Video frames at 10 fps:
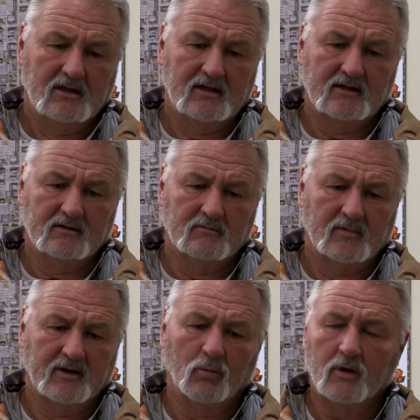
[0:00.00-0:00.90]

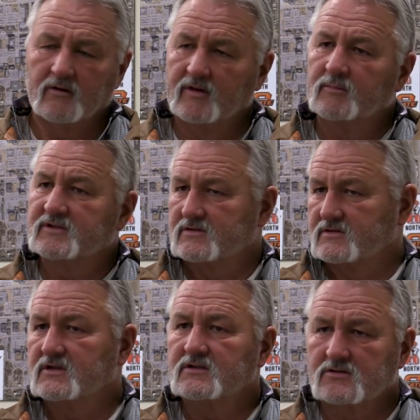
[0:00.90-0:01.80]
and one of them is a
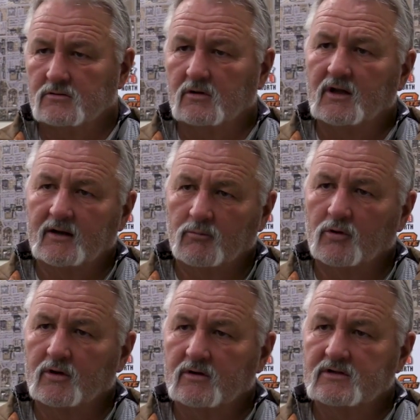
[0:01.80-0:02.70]
seasonal
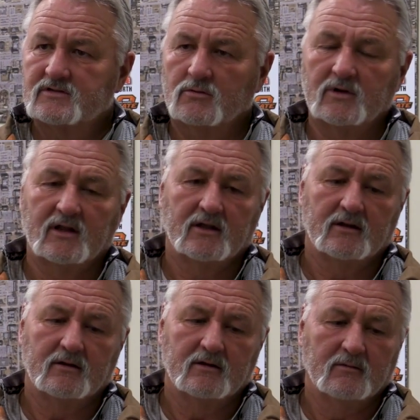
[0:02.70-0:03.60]
library. So it
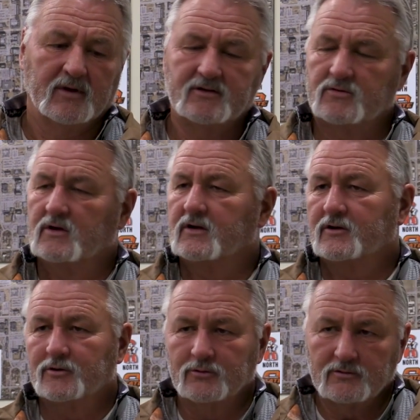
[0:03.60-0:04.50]
had
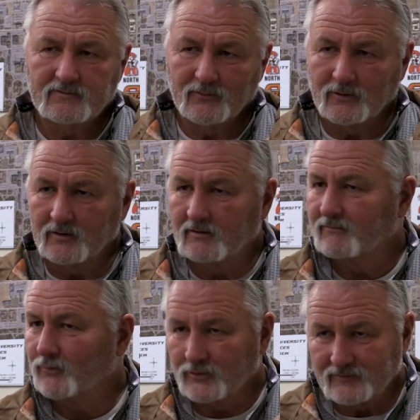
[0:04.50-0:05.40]
patriotic tunes for the
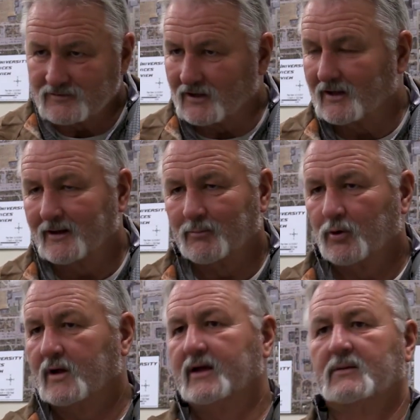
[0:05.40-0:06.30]
4th of July,
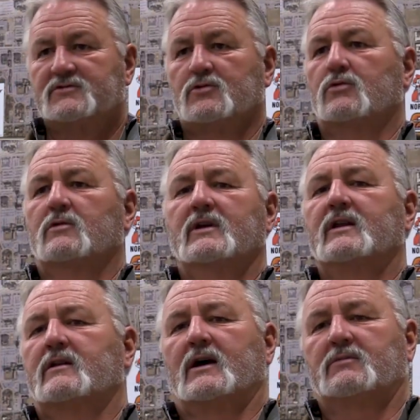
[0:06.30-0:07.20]
perhaps, or
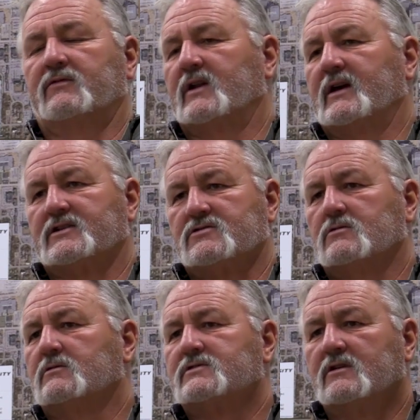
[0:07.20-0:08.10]
any type of
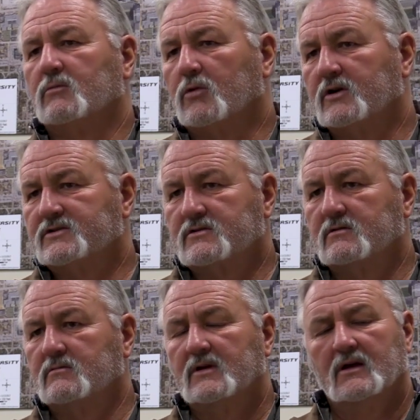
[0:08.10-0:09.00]
national
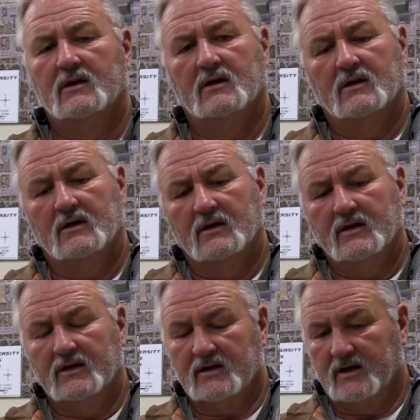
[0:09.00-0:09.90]
celebration.
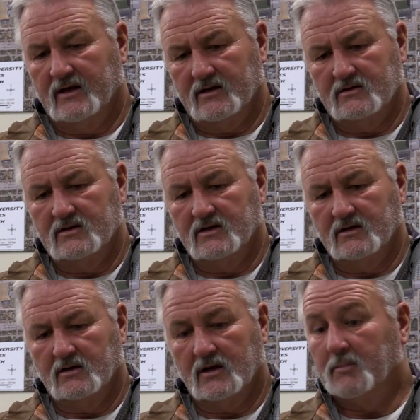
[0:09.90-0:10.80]
It had
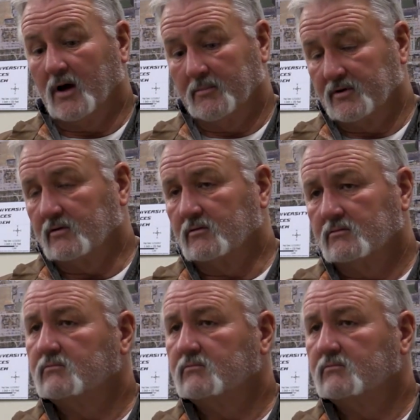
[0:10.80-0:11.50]
a popular